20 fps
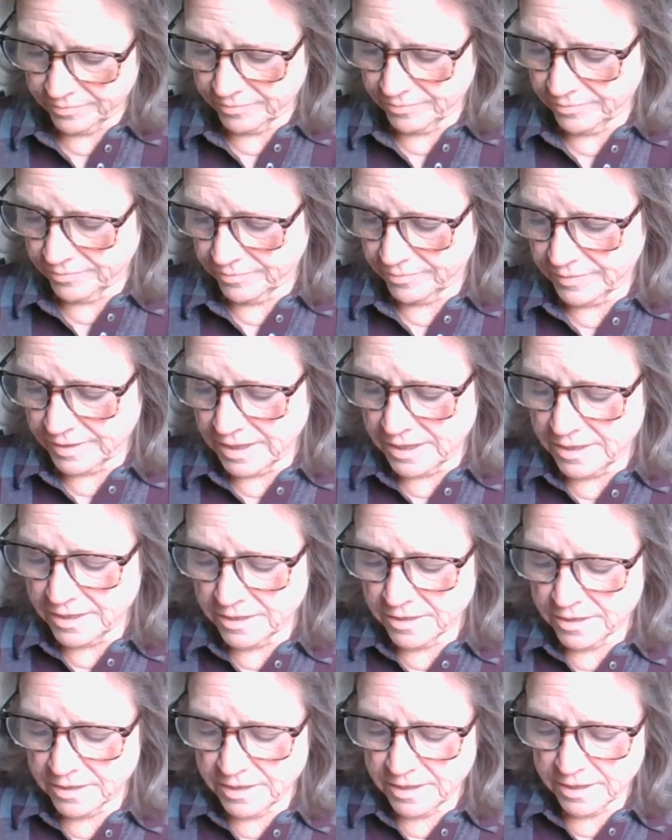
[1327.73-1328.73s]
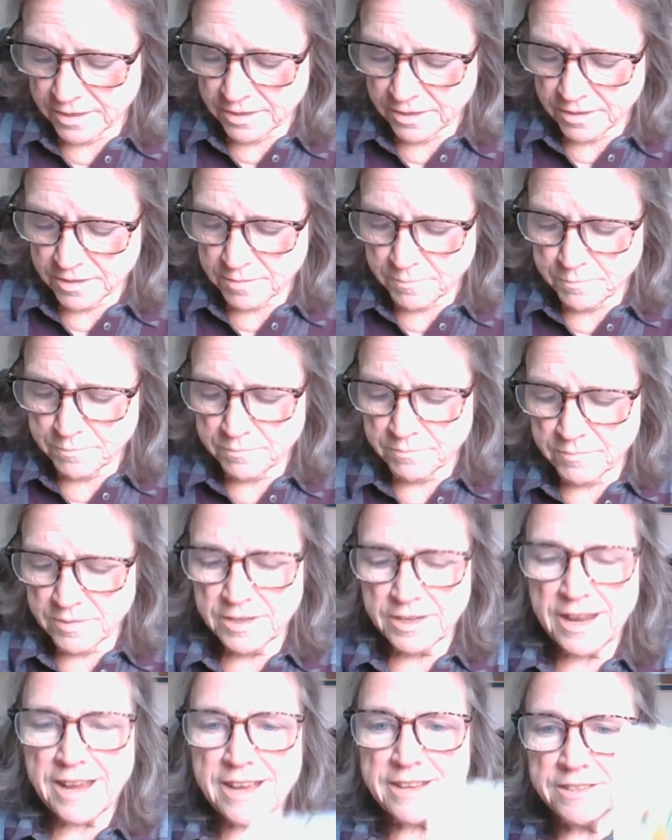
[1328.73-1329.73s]
And it's a deck that it has
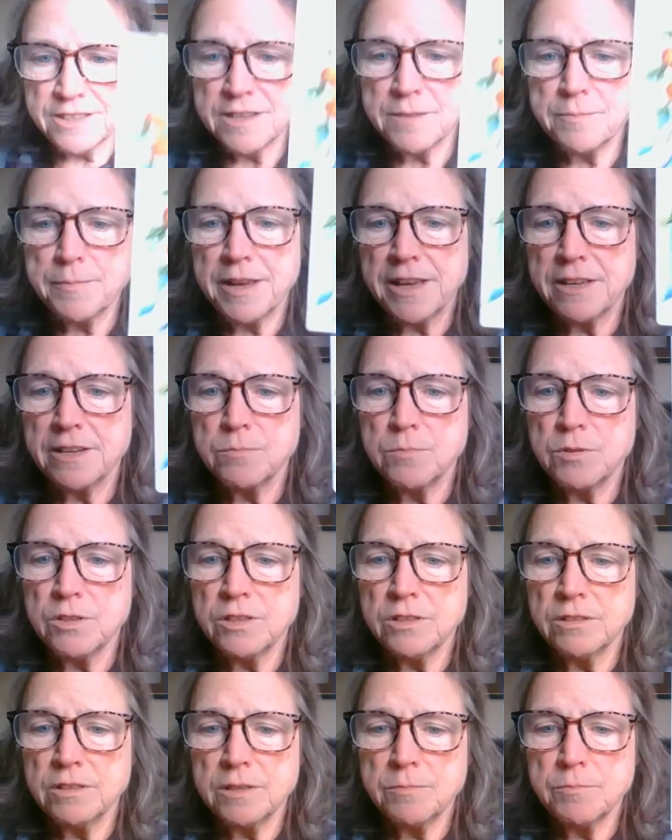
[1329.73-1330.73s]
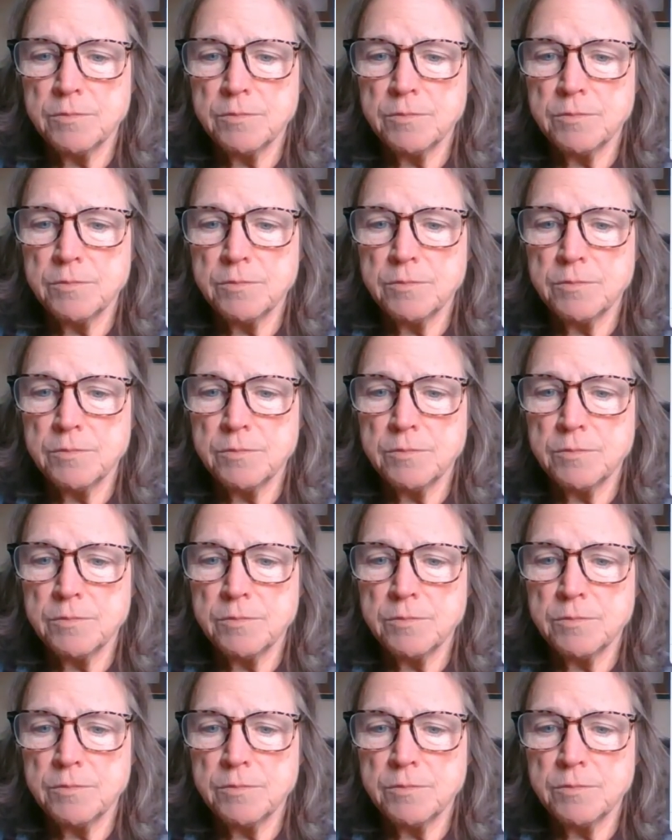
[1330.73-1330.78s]
some animal images,